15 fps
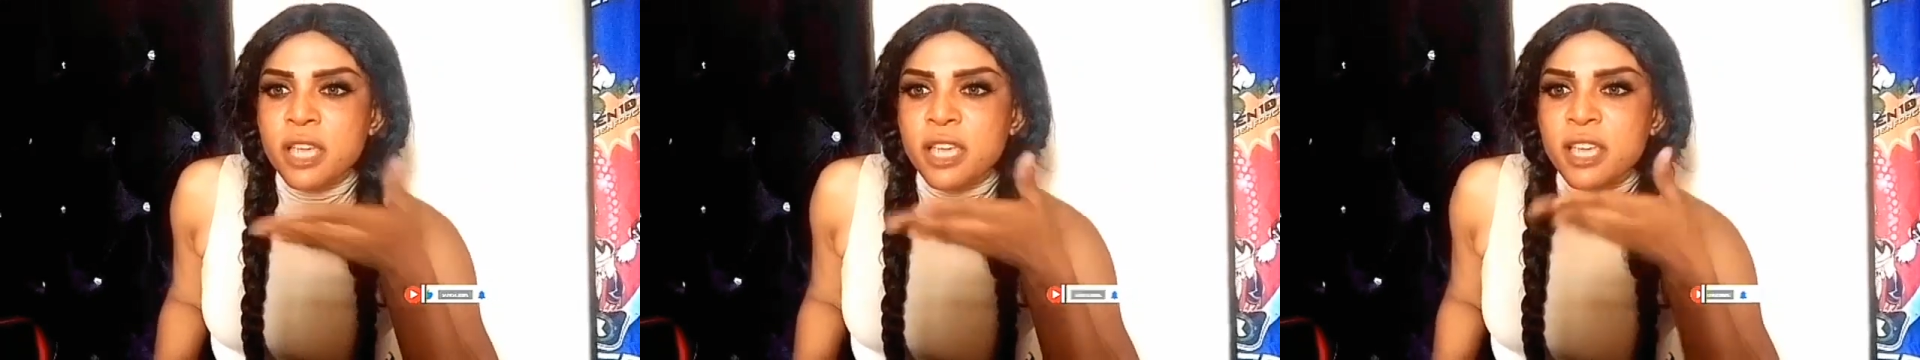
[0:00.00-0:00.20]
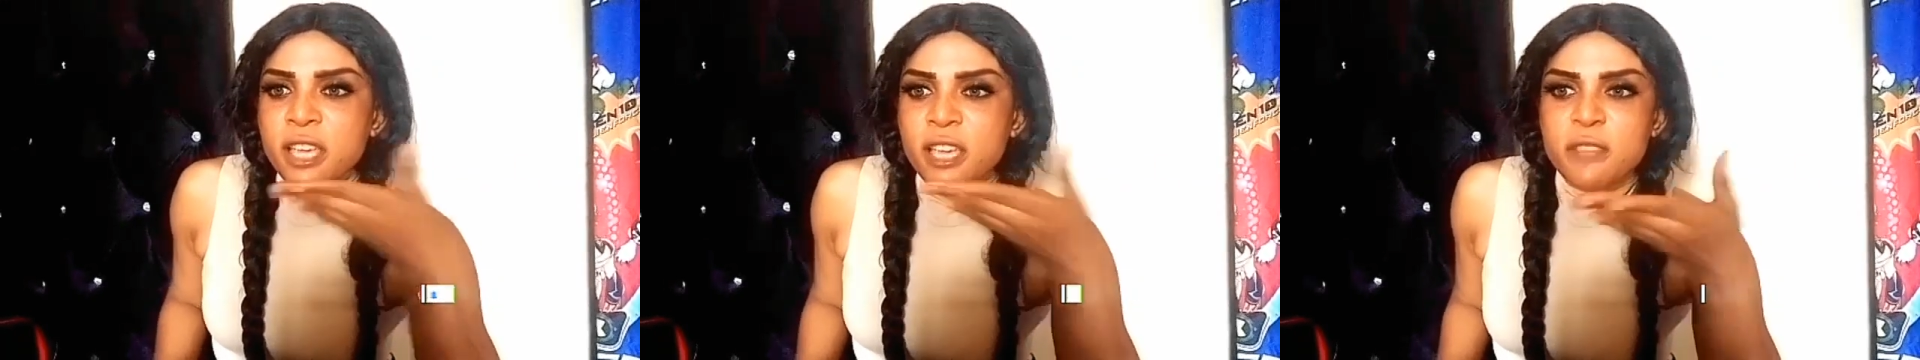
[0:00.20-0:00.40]

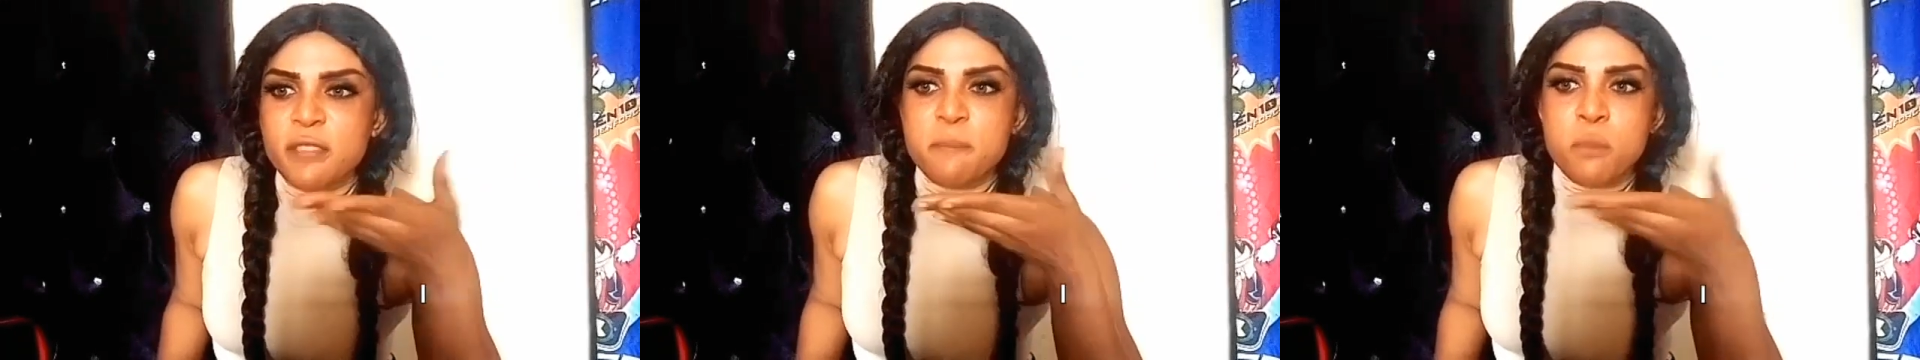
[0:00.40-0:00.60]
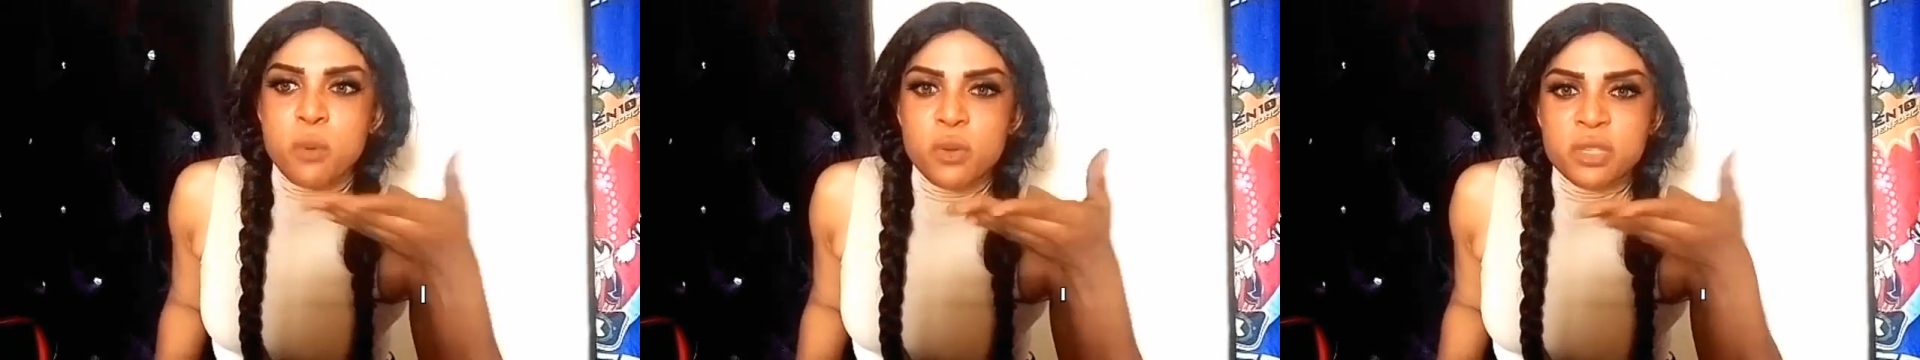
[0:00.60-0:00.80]
in
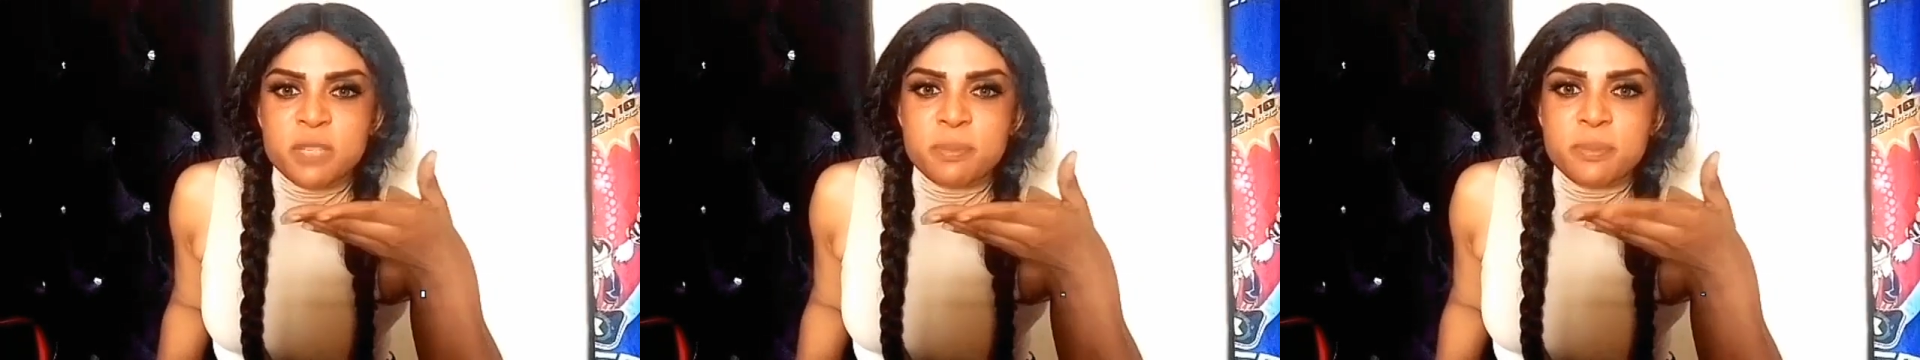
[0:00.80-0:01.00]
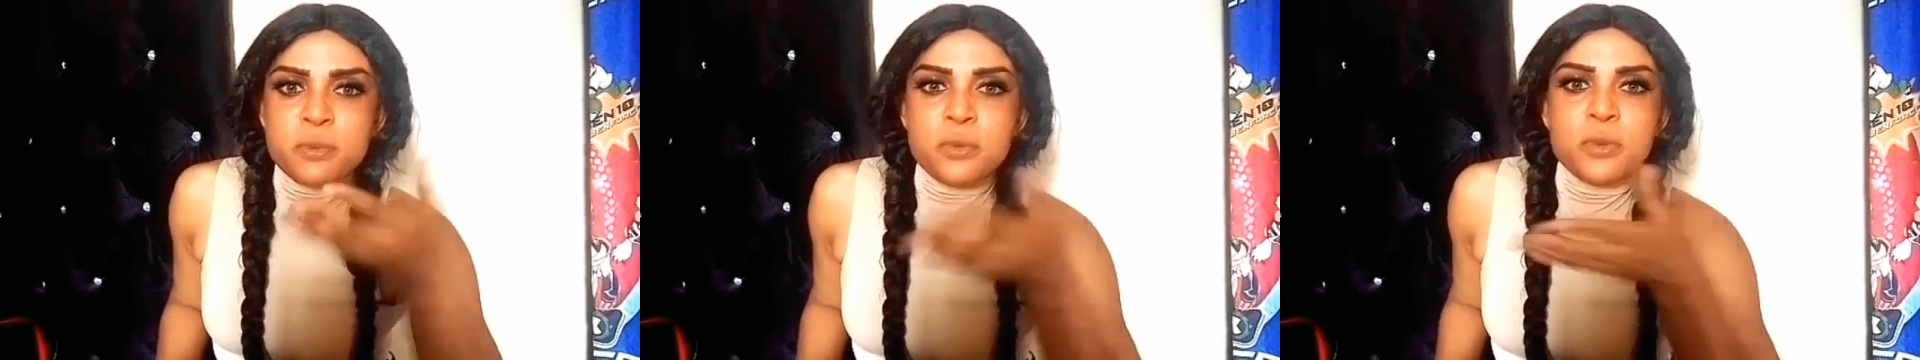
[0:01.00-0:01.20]

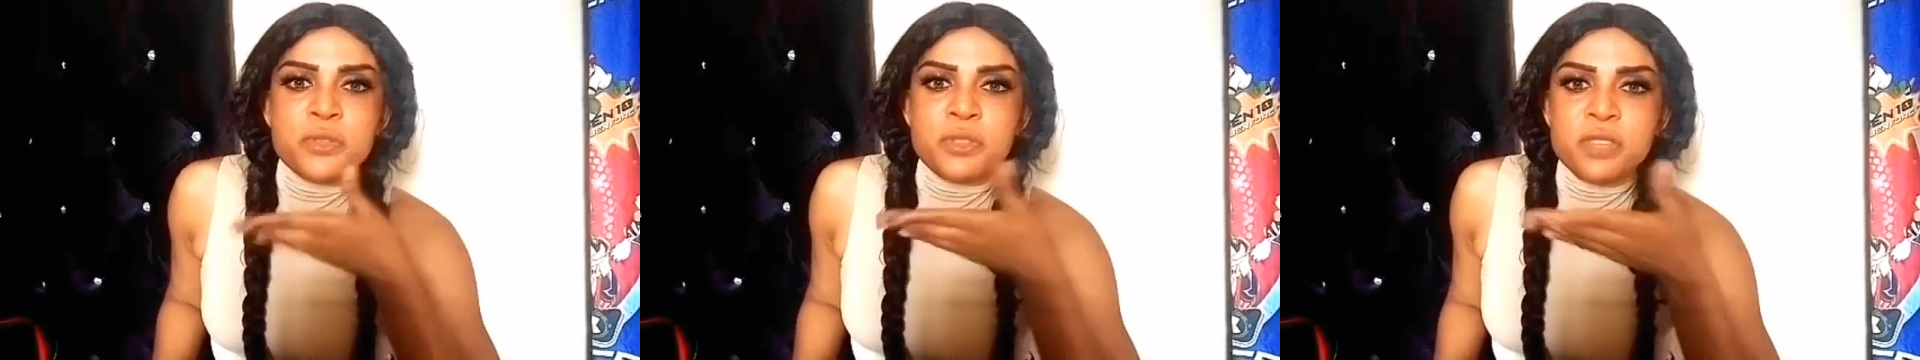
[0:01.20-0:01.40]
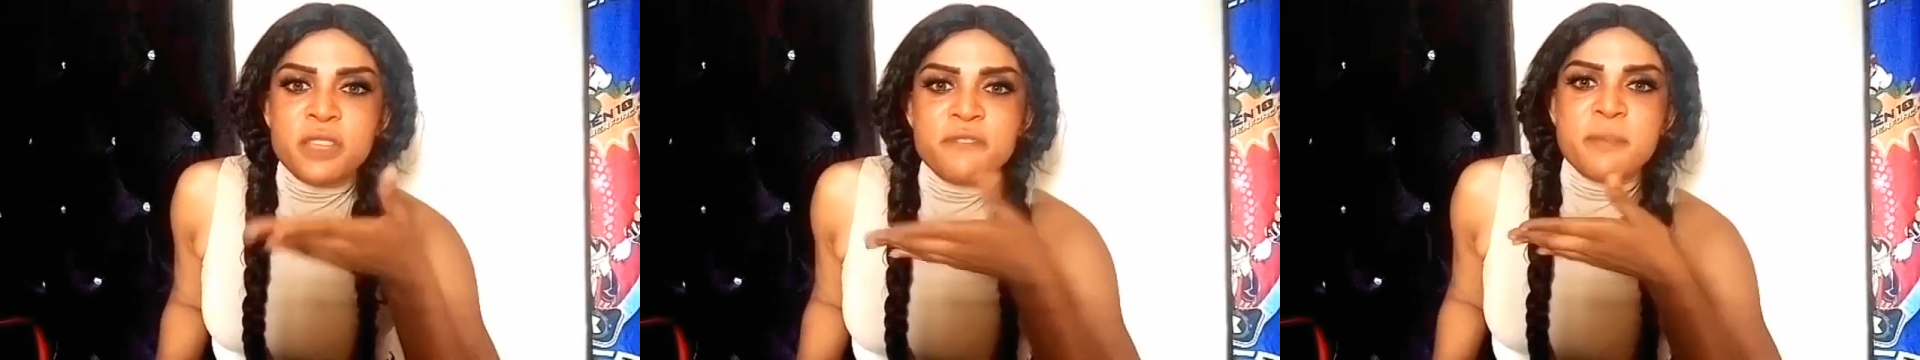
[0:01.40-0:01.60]
multiple
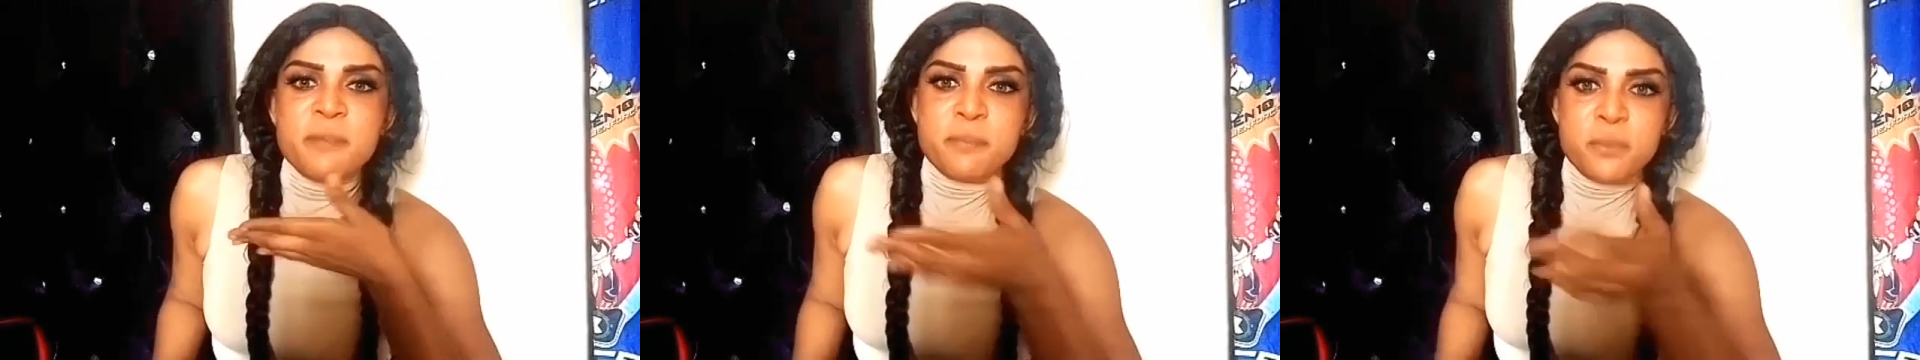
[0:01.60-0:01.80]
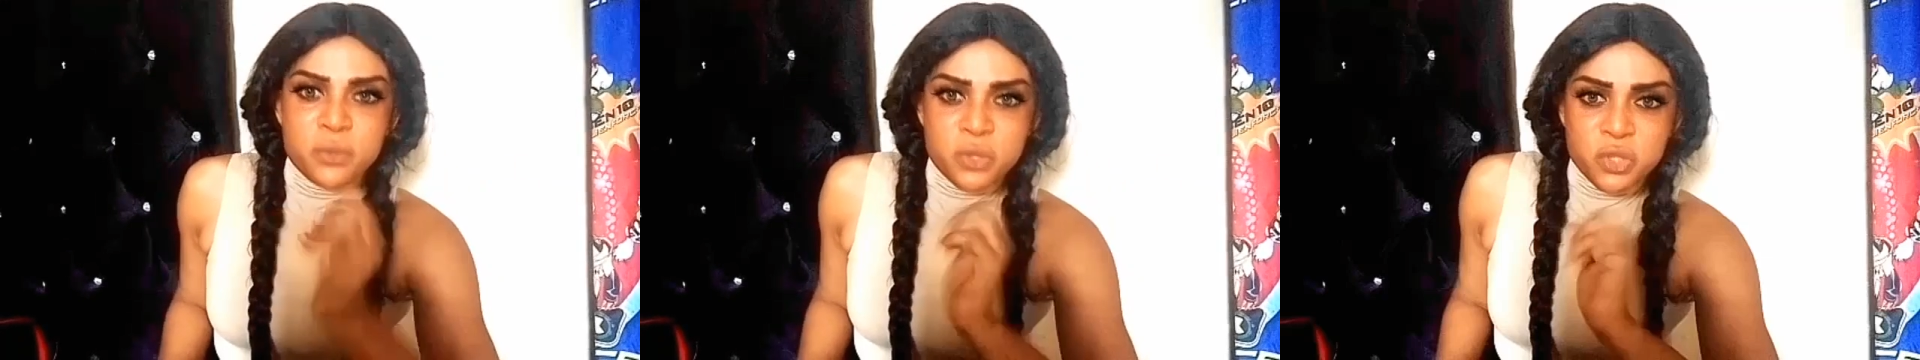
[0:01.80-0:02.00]
different
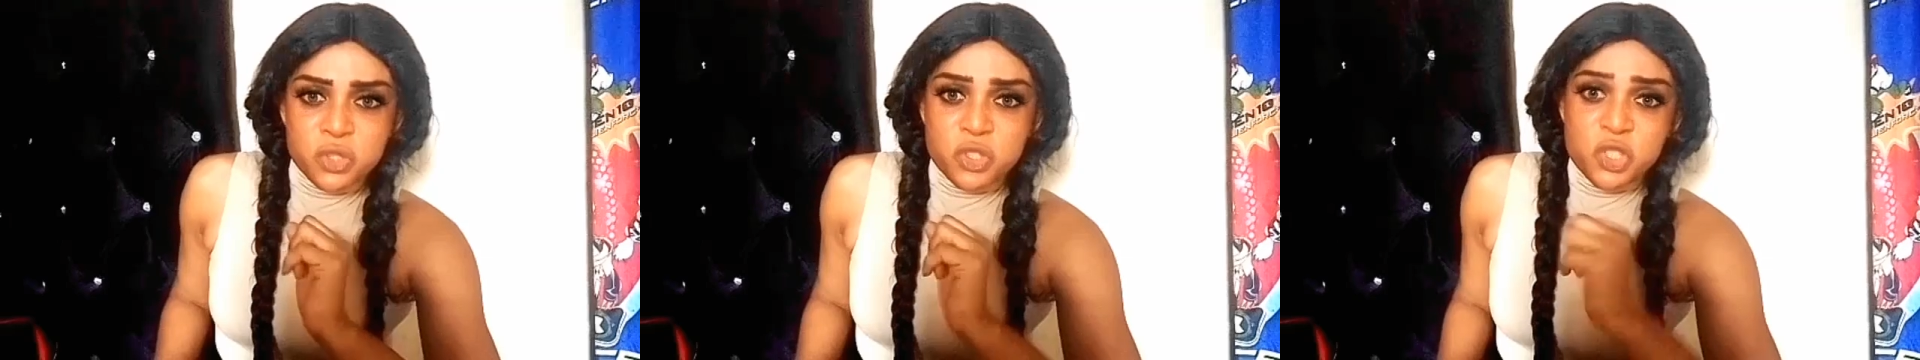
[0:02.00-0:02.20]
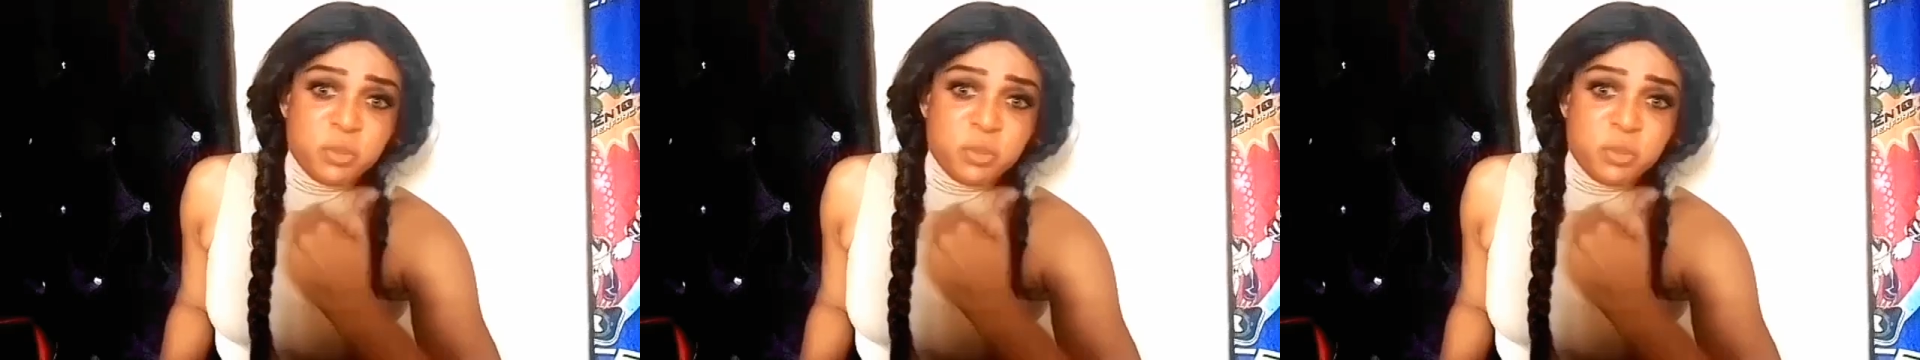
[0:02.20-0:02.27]
positions